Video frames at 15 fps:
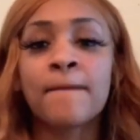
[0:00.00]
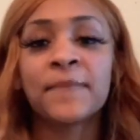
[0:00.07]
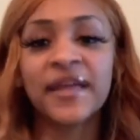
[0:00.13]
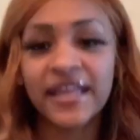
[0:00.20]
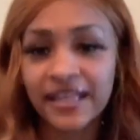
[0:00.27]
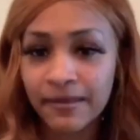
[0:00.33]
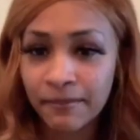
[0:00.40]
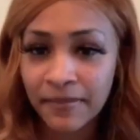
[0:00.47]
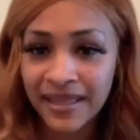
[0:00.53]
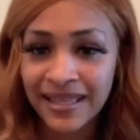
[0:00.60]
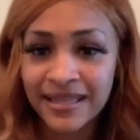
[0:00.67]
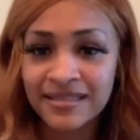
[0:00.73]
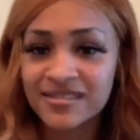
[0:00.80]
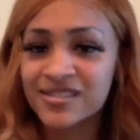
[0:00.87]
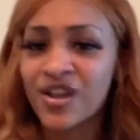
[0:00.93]

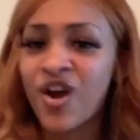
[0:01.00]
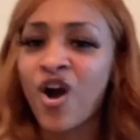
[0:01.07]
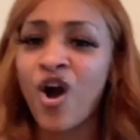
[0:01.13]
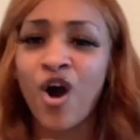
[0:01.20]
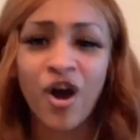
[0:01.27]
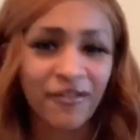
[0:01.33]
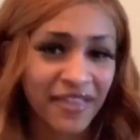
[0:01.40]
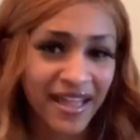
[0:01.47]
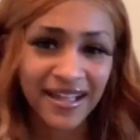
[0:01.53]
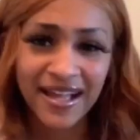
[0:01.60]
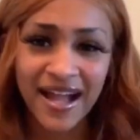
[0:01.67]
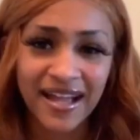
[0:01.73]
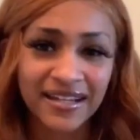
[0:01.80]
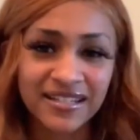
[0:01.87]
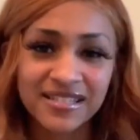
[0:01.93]
pigments, all that
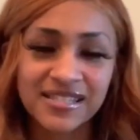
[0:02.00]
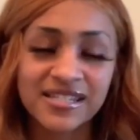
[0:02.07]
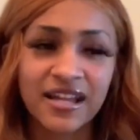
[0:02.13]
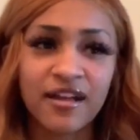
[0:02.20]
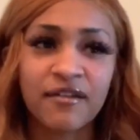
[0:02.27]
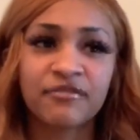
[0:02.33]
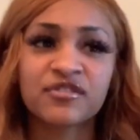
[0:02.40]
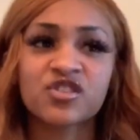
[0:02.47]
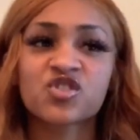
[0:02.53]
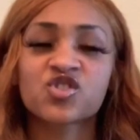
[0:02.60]
kind of stuff.